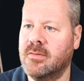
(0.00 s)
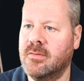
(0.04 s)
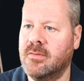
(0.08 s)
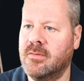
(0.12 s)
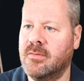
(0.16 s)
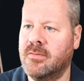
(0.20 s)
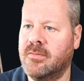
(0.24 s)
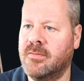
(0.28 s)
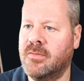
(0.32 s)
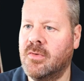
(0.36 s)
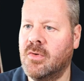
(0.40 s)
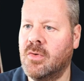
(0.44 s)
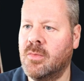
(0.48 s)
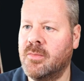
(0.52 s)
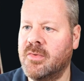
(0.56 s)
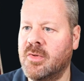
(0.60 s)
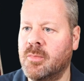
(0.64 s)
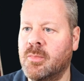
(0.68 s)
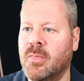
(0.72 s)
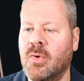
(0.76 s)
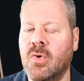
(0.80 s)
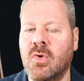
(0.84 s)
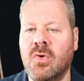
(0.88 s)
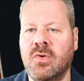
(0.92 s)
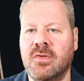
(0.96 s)
form the
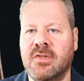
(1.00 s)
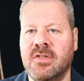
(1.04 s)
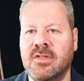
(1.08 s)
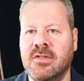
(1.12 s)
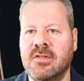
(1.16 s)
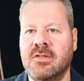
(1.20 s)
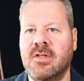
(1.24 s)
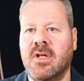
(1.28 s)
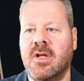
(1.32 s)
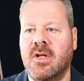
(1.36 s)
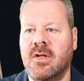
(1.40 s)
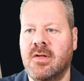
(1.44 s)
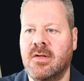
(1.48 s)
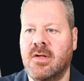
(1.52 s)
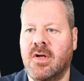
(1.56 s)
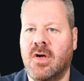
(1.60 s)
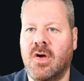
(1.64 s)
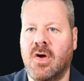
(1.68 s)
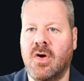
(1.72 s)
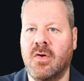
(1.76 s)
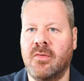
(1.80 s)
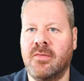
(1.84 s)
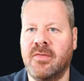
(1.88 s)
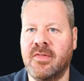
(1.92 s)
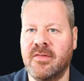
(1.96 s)
borders
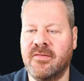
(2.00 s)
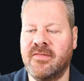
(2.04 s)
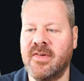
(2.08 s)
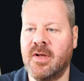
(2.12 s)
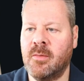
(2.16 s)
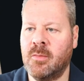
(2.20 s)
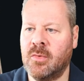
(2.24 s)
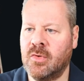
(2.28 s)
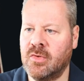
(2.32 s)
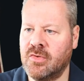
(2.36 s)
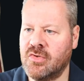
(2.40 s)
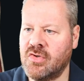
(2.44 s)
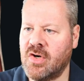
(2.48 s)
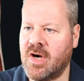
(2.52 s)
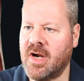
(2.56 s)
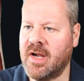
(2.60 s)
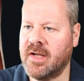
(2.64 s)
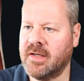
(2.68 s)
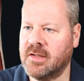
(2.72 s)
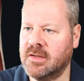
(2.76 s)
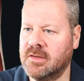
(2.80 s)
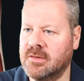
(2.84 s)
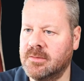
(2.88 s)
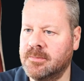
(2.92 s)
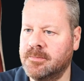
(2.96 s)
of the femoral
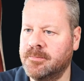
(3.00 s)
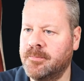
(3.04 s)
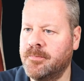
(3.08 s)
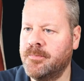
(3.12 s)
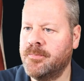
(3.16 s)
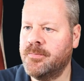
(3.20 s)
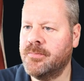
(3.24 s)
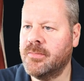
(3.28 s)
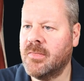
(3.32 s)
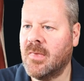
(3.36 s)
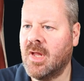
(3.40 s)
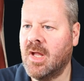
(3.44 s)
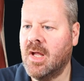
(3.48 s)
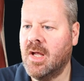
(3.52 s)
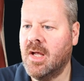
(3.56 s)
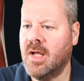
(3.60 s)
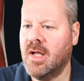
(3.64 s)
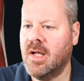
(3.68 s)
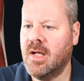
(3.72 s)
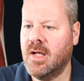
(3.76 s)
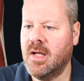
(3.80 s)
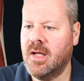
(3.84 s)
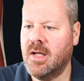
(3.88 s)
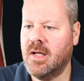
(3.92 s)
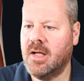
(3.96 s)
triangle.
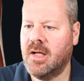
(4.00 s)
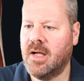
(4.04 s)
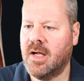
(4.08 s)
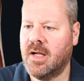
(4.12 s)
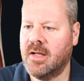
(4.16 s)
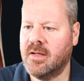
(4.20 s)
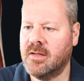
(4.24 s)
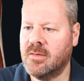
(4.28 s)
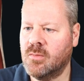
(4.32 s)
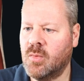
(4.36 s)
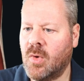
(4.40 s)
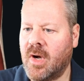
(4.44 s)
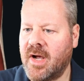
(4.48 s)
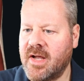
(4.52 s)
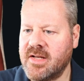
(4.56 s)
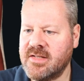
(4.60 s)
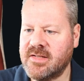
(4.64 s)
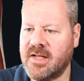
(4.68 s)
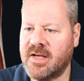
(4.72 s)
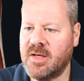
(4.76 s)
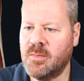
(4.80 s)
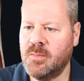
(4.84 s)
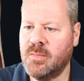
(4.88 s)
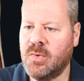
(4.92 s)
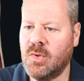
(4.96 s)
And why is
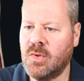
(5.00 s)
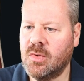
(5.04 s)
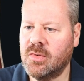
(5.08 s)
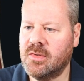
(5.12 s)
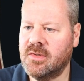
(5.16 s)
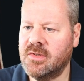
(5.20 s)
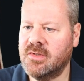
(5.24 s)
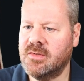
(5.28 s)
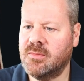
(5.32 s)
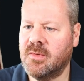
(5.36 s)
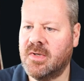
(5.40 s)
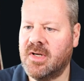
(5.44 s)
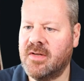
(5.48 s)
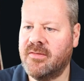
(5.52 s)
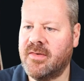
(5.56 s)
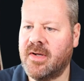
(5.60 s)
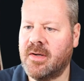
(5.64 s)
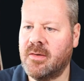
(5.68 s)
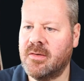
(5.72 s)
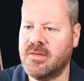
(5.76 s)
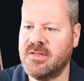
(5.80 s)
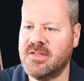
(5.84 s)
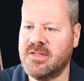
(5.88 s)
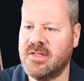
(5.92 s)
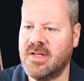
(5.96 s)
that important? Well, if I
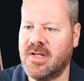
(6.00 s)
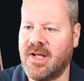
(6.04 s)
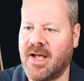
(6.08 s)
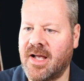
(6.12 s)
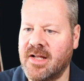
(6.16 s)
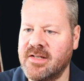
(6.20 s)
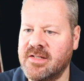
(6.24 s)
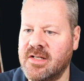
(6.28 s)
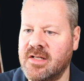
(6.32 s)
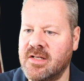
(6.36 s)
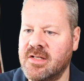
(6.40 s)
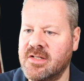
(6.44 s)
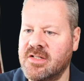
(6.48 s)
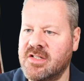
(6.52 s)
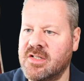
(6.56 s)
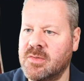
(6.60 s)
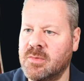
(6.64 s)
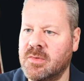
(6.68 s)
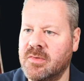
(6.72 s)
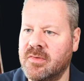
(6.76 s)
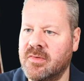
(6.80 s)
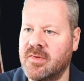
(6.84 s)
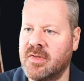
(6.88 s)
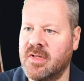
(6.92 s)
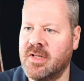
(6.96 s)
was to add in some
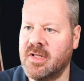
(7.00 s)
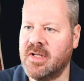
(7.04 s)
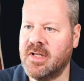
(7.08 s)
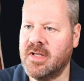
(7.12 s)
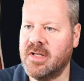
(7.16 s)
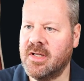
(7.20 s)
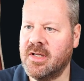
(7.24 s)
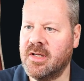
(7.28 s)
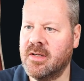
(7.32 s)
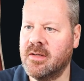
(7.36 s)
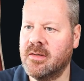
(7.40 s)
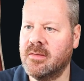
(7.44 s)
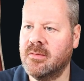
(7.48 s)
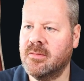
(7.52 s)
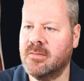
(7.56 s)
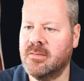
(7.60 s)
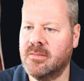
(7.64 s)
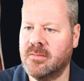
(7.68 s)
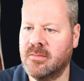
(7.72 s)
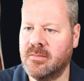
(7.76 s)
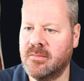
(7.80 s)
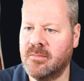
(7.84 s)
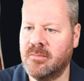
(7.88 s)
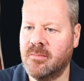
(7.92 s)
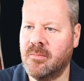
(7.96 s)
of the
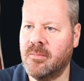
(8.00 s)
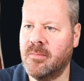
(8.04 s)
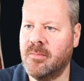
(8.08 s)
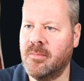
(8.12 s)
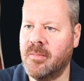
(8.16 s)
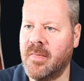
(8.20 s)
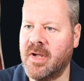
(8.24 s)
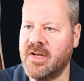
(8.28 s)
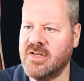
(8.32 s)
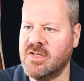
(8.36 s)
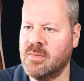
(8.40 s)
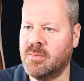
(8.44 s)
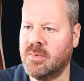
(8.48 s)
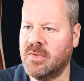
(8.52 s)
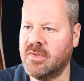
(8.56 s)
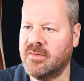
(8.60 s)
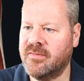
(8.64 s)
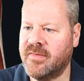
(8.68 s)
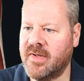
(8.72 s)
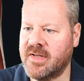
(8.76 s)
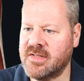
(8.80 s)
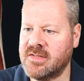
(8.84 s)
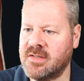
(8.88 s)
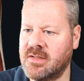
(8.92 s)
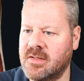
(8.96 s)
major blood
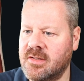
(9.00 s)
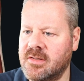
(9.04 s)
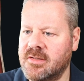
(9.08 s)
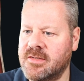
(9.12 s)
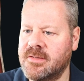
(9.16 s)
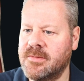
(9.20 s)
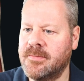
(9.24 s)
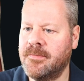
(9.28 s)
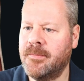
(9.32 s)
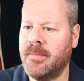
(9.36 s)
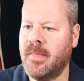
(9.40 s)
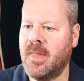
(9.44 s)
vessels,